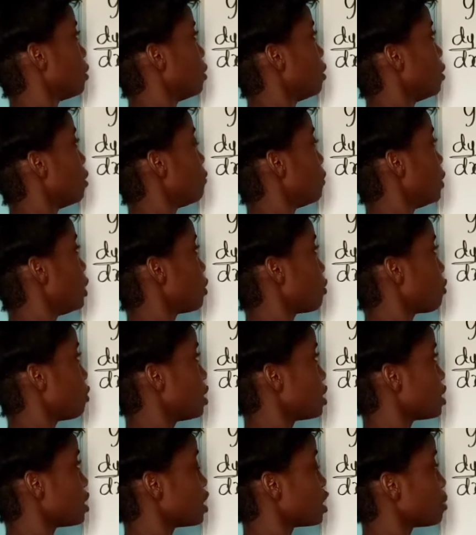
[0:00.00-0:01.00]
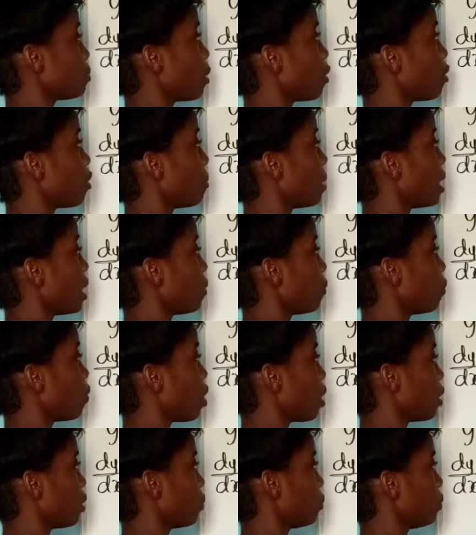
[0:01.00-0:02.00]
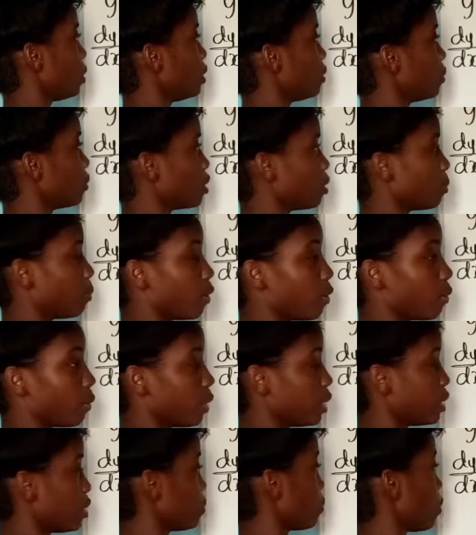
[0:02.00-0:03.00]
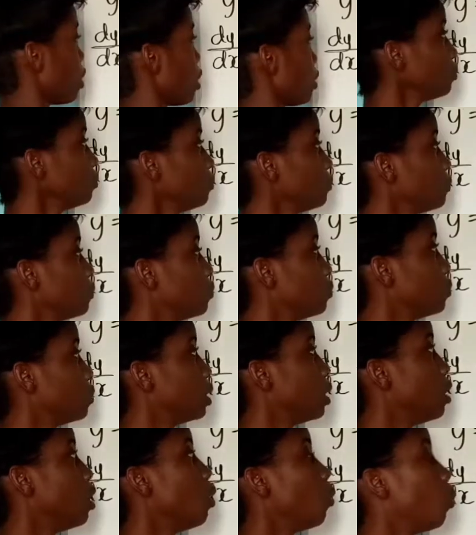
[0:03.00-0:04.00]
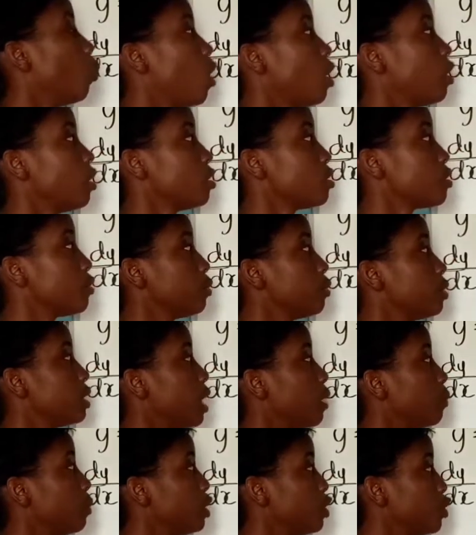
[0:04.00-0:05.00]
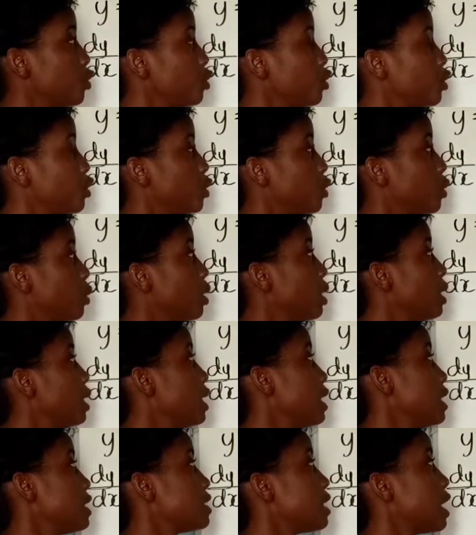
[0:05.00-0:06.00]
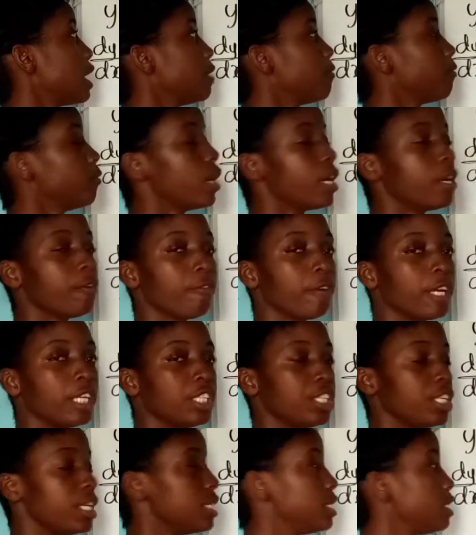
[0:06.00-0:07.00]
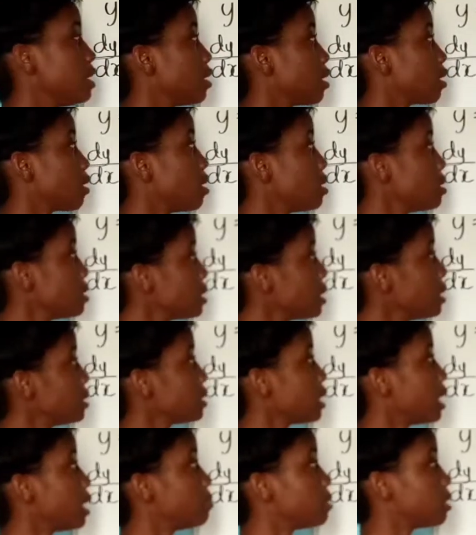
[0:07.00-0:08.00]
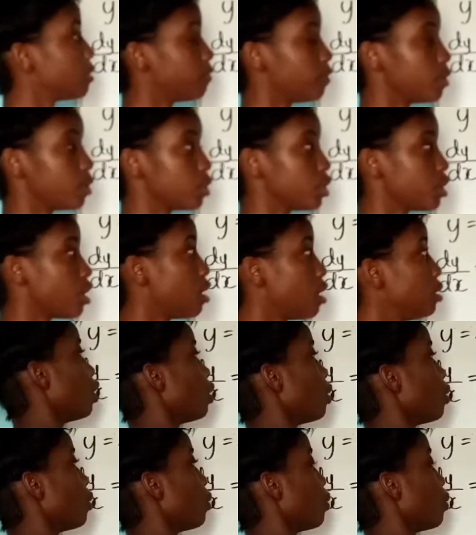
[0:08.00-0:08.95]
If we decrease this power by 1, we know the power is 1. One other rule that we should know is that if we are differentiating a constant times a function,